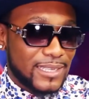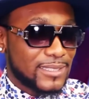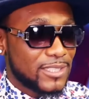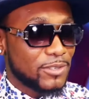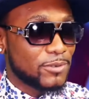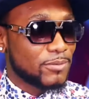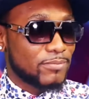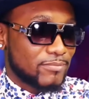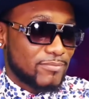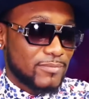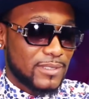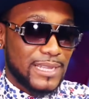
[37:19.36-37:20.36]
It's still...
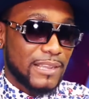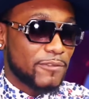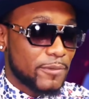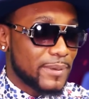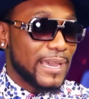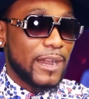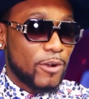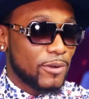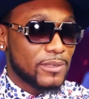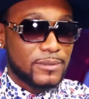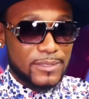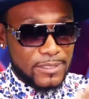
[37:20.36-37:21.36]
Like for me, I
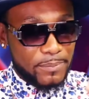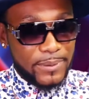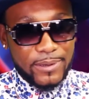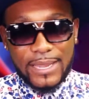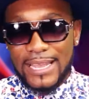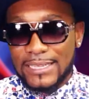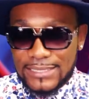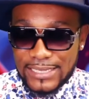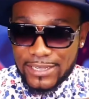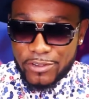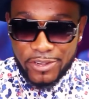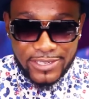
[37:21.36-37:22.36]
always depend. I
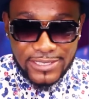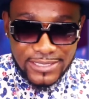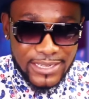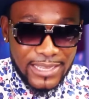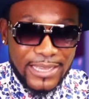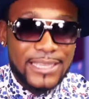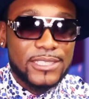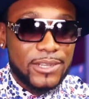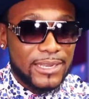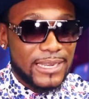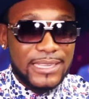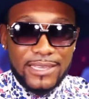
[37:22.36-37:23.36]
say God is
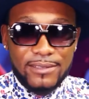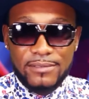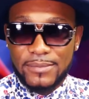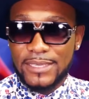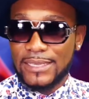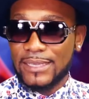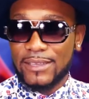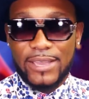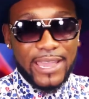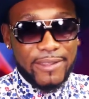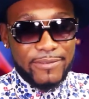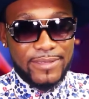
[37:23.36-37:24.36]
the one that gives me
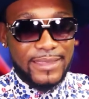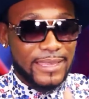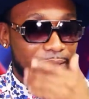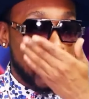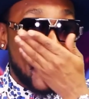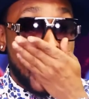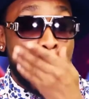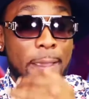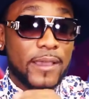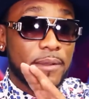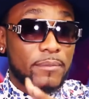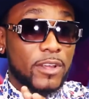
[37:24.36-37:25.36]
everything.
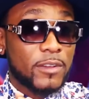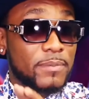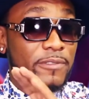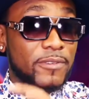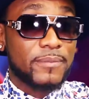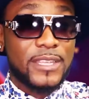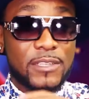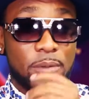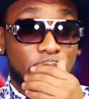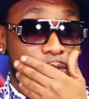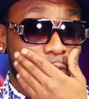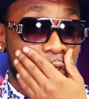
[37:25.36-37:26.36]
You can block me from this
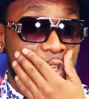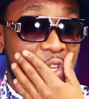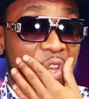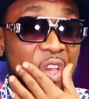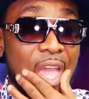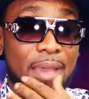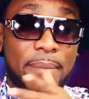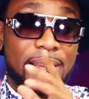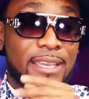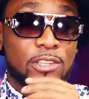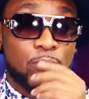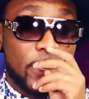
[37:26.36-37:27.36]
opportunity,
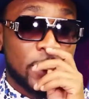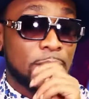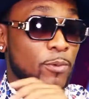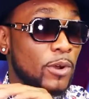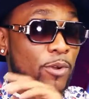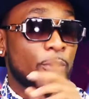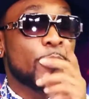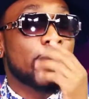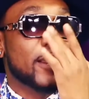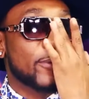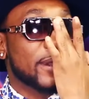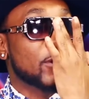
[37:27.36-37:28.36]
but guess what? It won't go
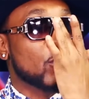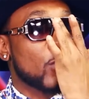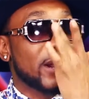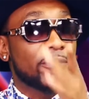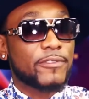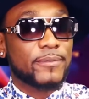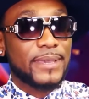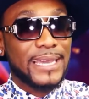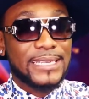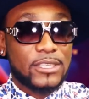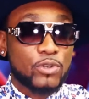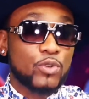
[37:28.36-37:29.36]
anywhere. It will wait for me
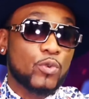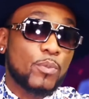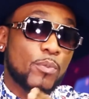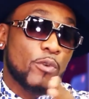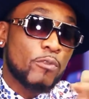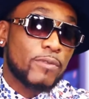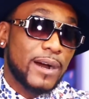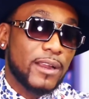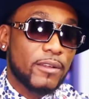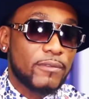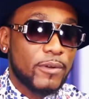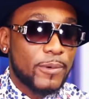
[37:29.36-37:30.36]
until you move
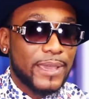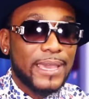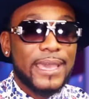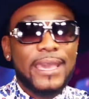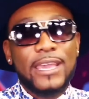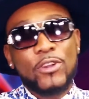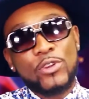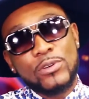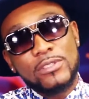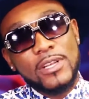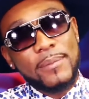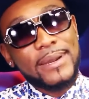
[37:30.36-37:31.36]
out of the way. You
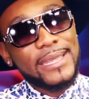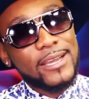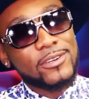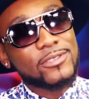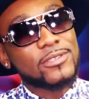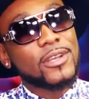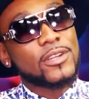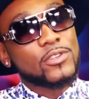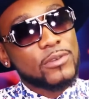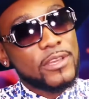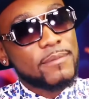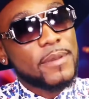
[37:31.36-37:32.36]
use somebody else
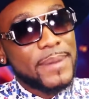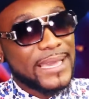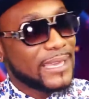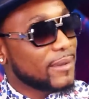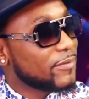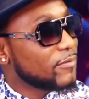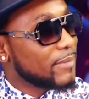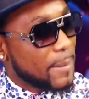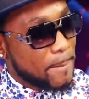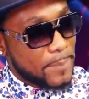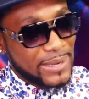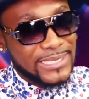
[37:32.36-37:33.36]
to give me my gift,
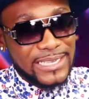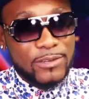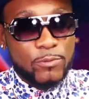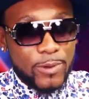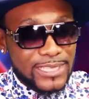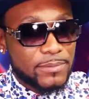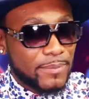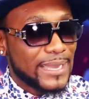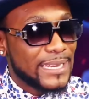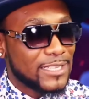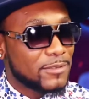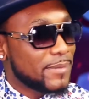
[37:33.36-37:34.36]
my present. What's
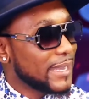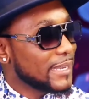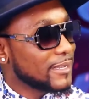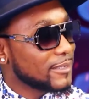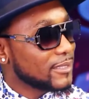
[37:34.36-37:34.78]
mine is mine.